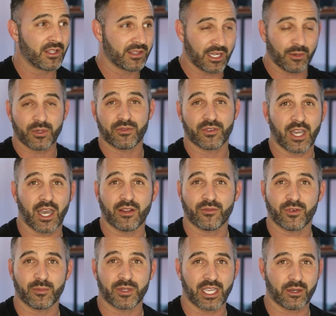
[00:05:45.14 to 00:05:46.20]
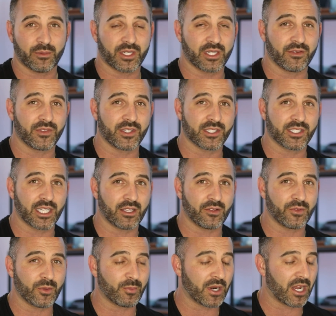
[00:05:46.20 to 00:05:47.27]
that we've gotten from the equity of the sale
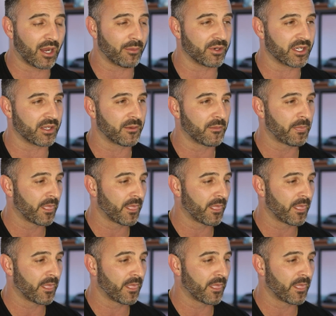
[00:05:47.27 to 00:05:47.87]
of the property.